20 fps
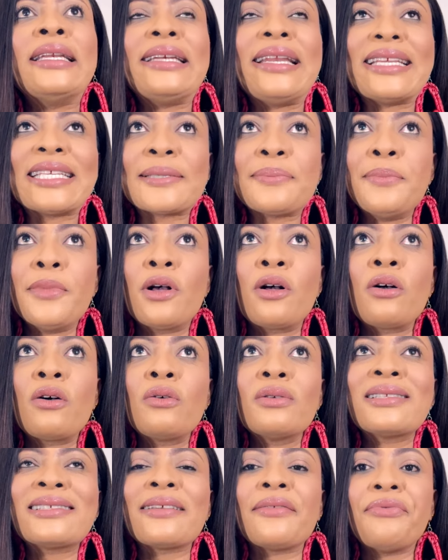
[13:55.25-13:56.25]
They
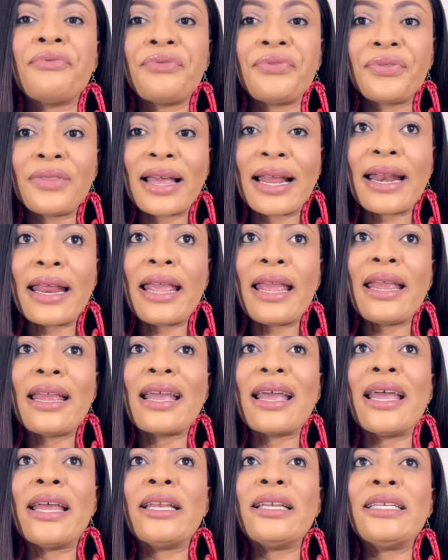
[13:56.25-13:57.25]
smell
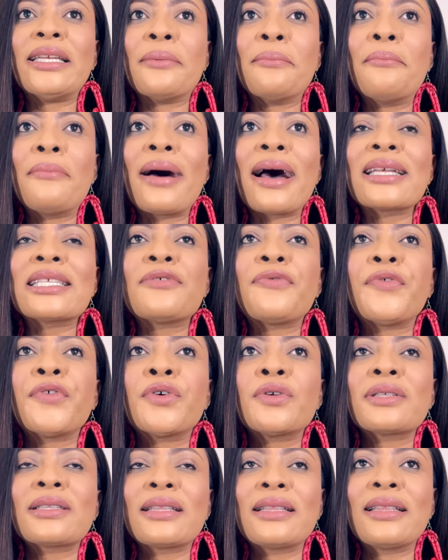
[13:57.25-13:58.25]
synthetic, and the musk
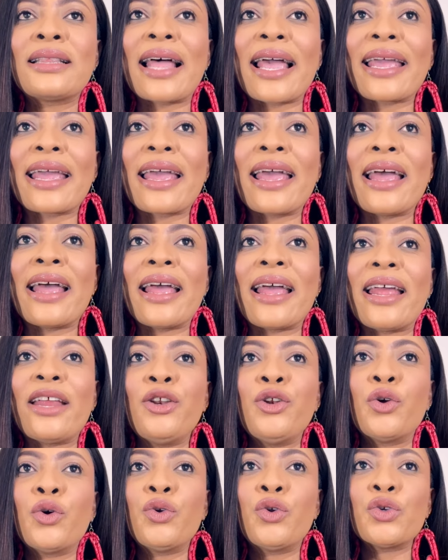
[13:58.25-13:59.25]
feels like,
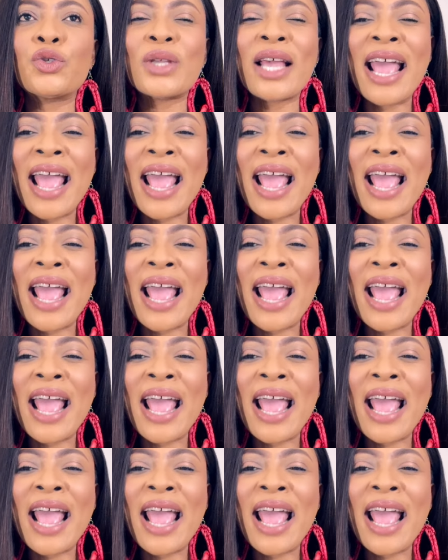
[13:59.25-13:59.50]
you know, those